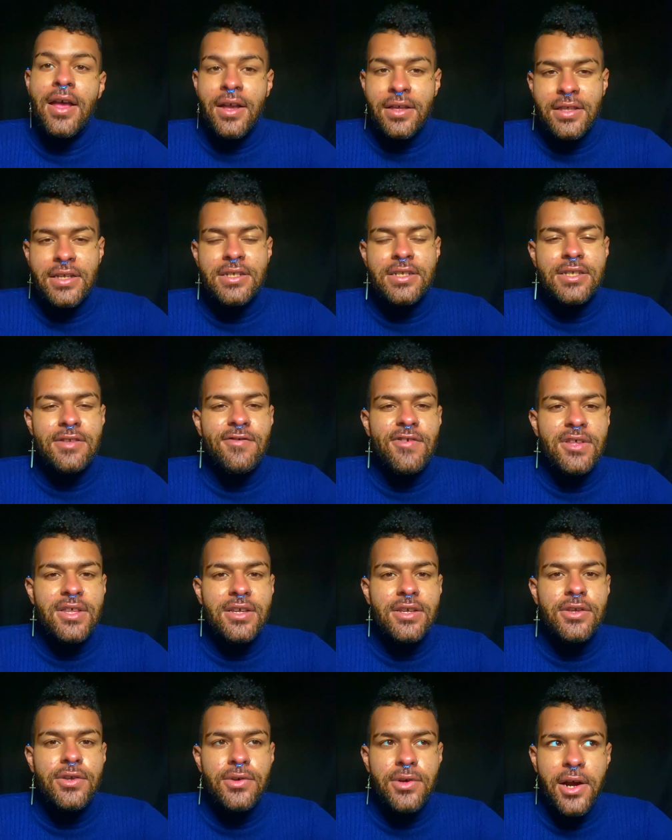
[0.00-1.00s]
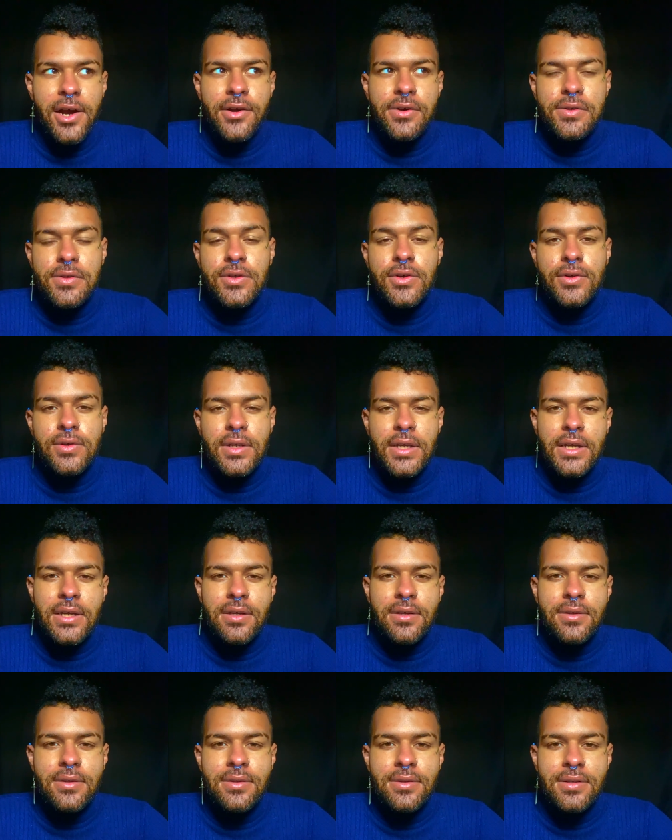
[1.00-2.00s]
They just feel like you're out of their
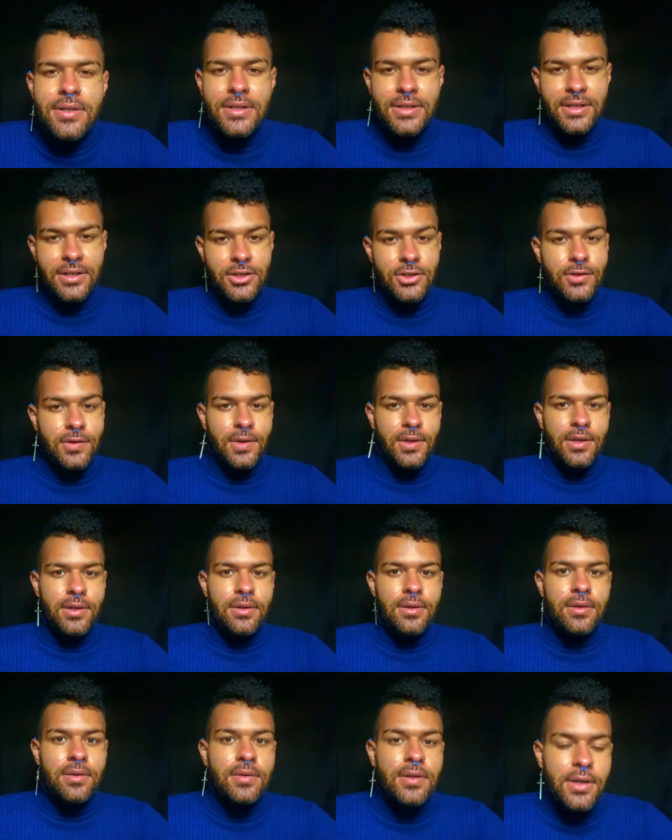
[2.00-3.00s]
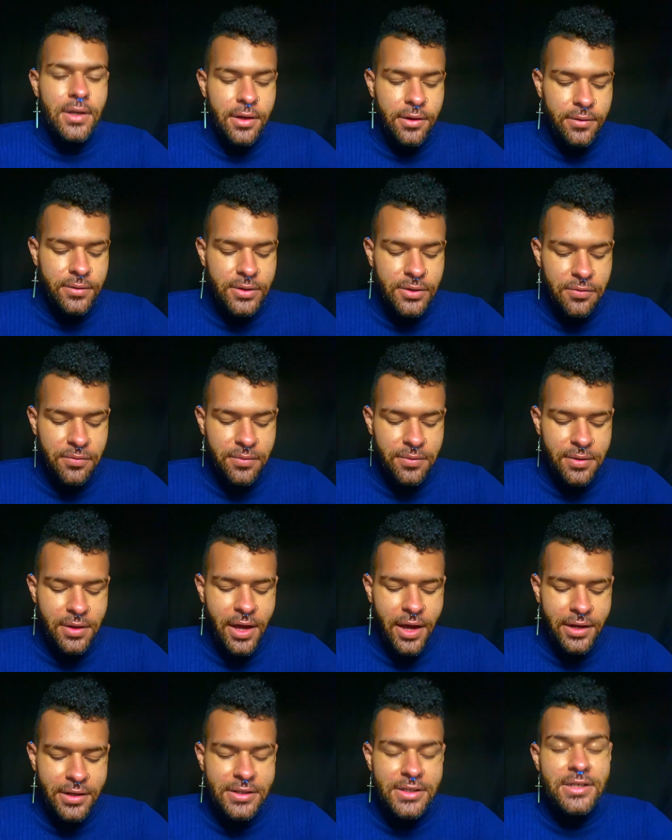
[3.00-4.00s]
league, essentially, Leo, to
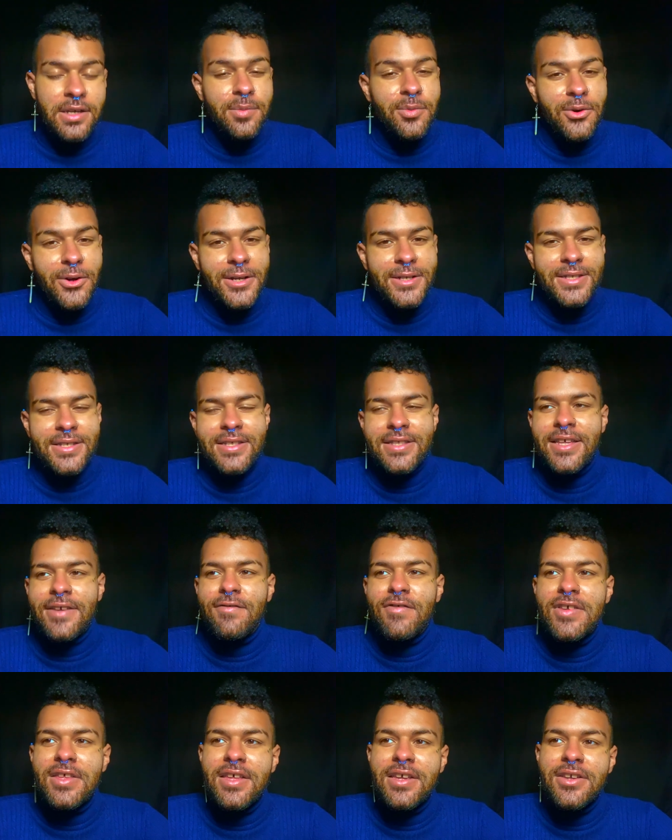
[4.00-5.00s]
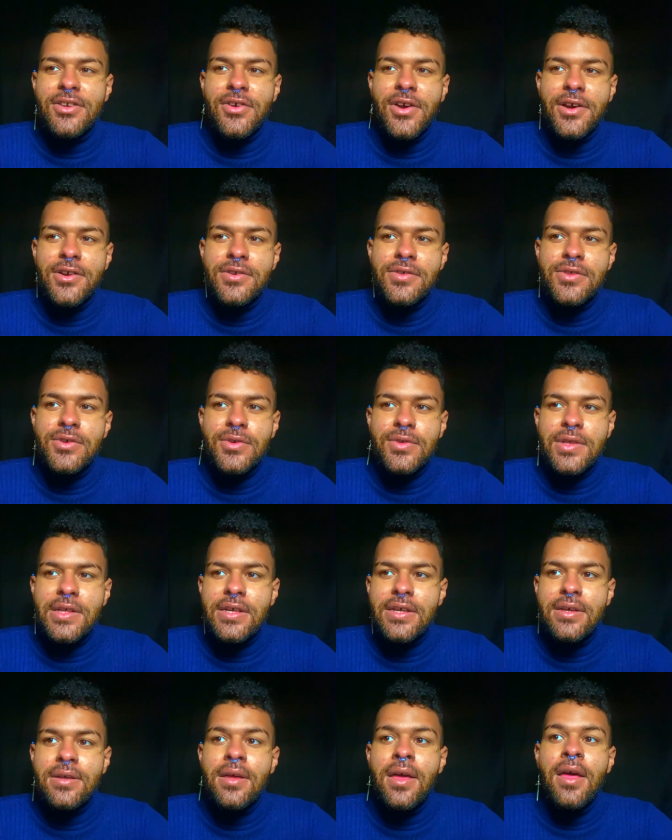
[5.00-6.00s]
kind of summarize it. They feel like you're out of their
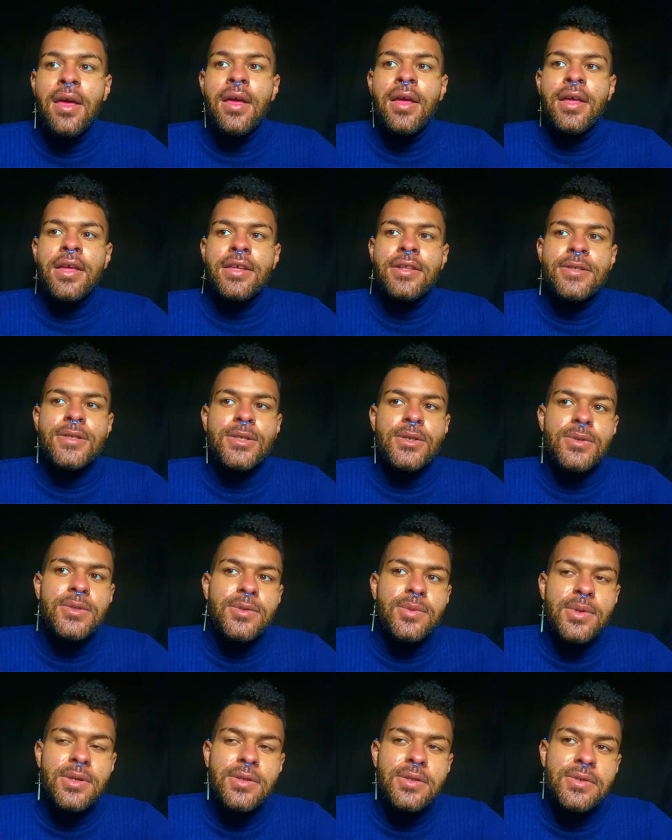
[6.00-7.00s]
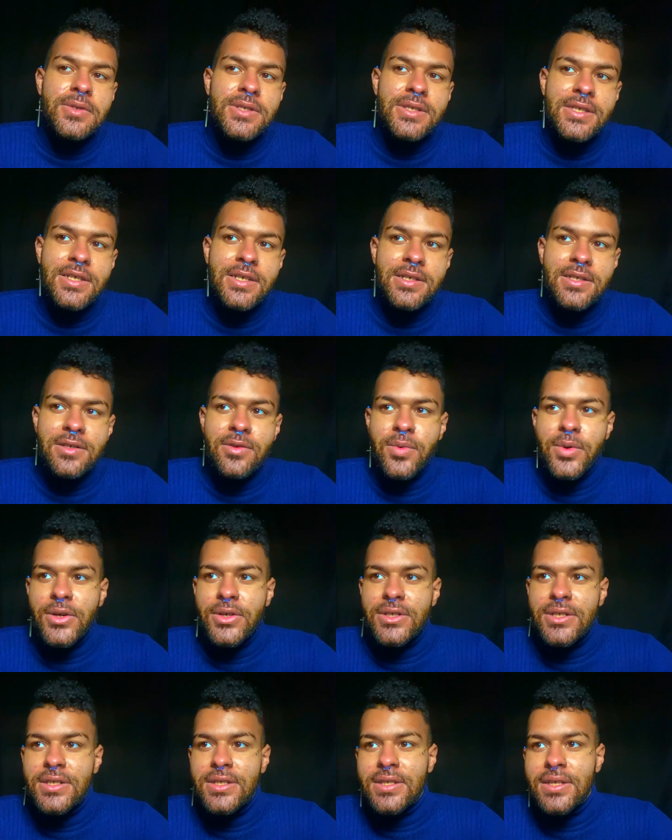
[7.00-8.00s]
league. And so it's one of those things where it's
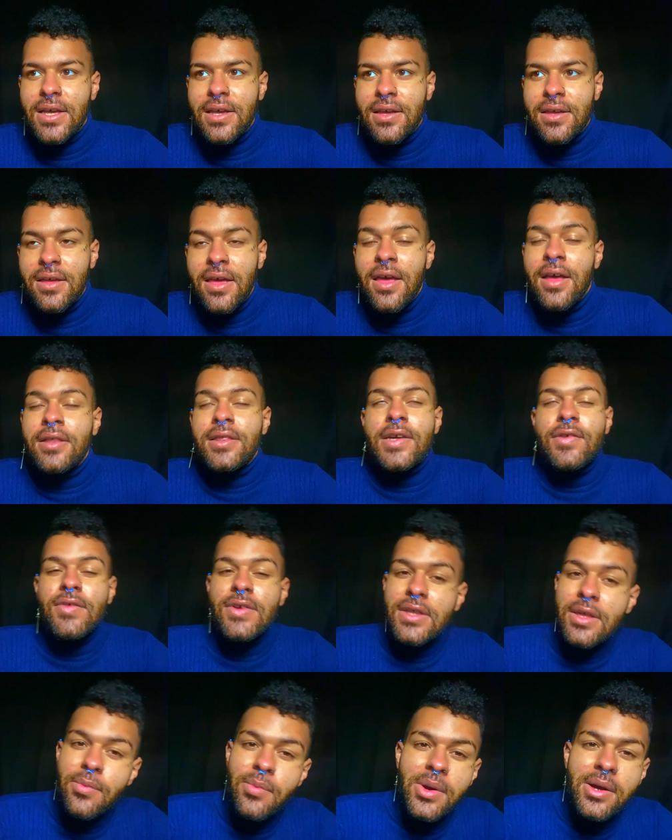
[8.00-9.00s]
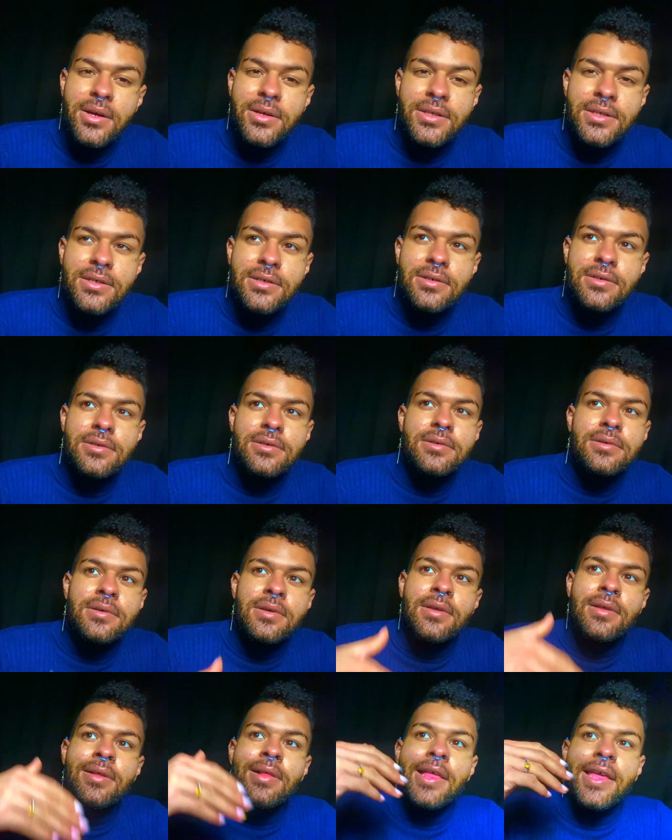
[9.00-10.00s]
just like they really want you
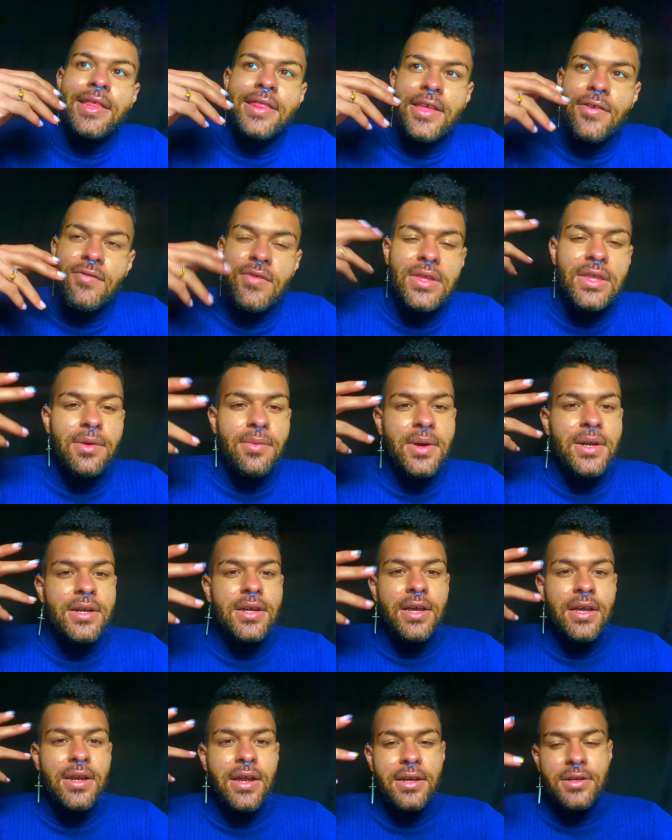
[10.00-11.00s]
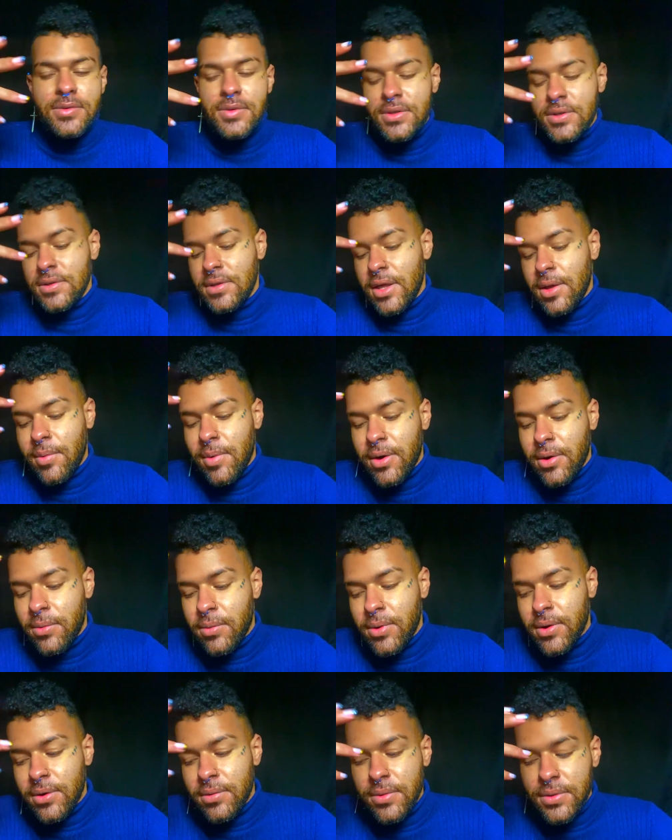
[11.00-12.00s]
and they really want to connect with you. They want to
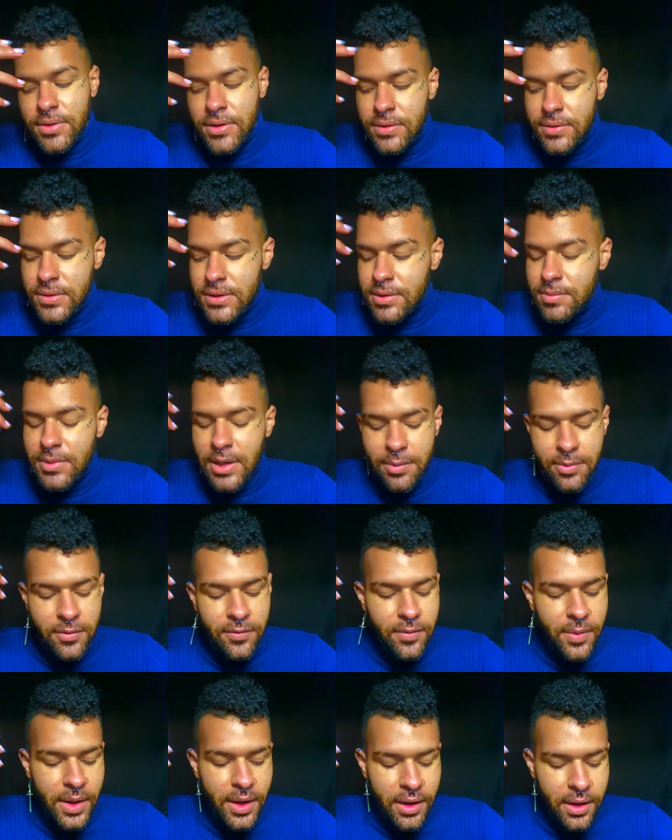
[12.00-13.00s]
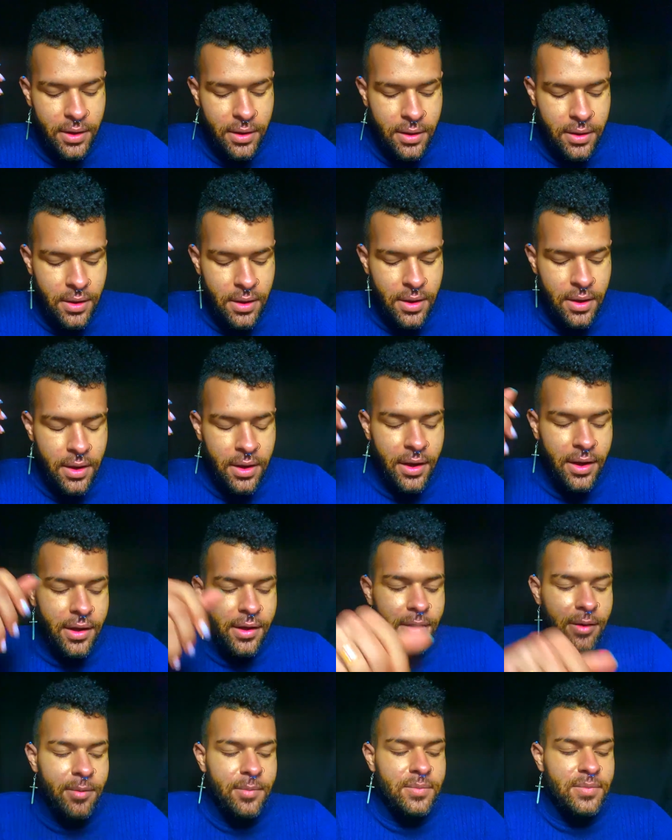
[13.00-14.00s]
work with you in some type of way,
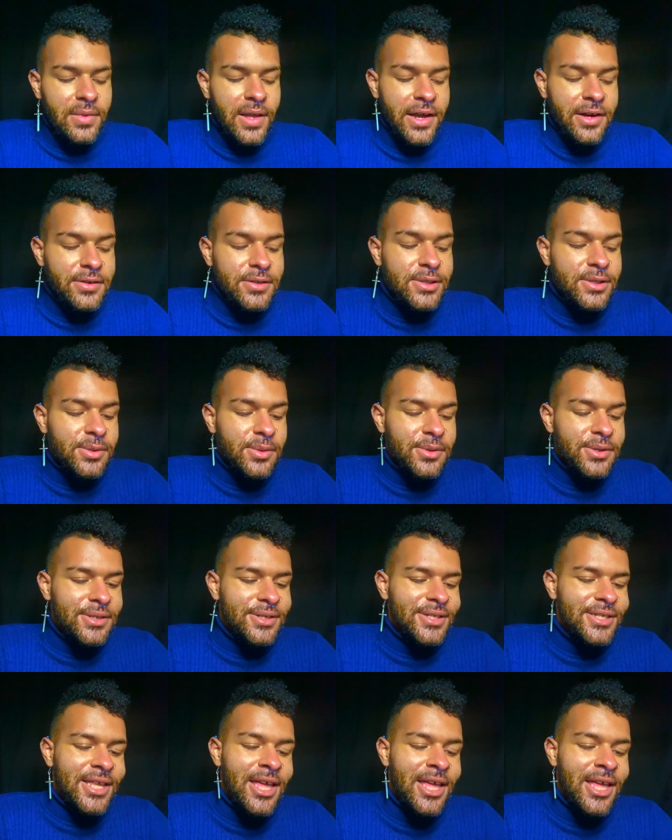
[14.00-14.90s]
um, Knight of Swords,